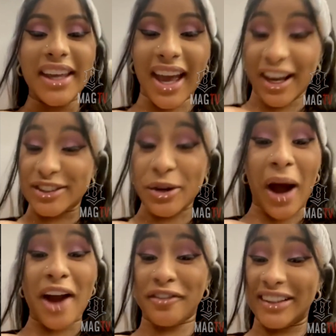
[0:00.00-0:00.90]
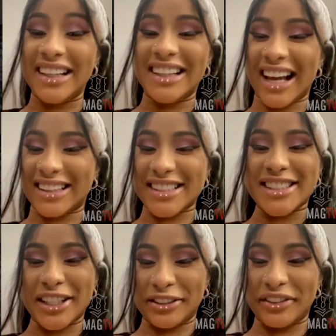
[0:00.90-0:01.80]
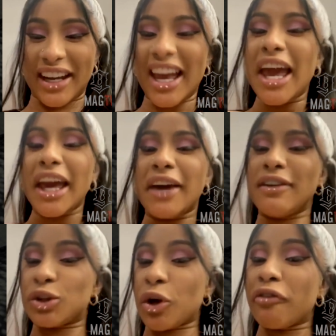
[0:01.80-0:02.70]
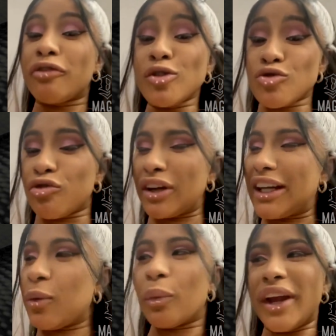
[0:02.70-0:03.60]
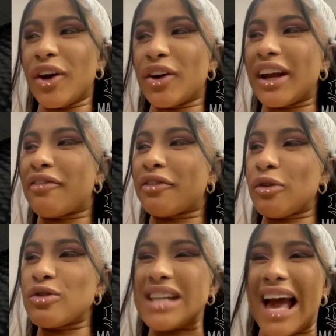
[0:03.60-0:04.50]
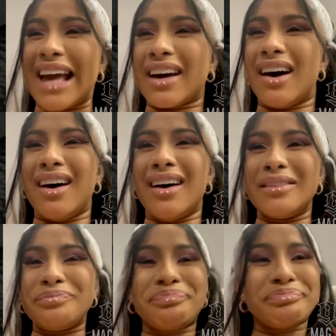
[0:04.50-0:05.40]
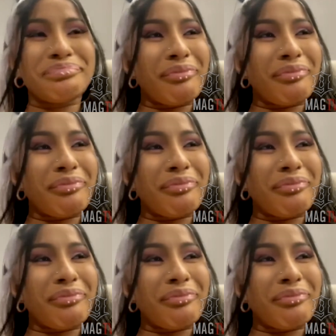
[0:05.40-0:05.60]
Yeah, so I really like this tongue ring. Even though it feels really weird, it feels like, um...